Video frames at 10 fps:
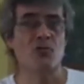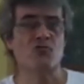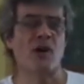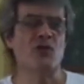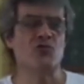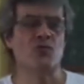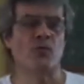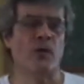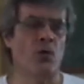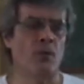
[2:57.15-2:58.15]
trying to
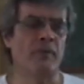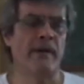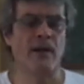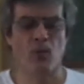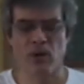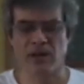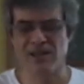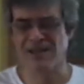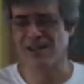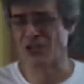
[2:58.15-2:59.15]
recuperate when
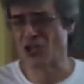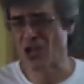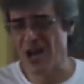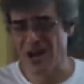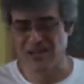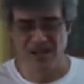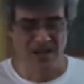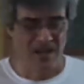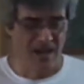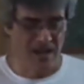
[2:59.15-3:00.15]
he got shot
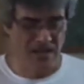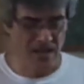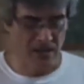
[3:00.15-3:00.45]
and he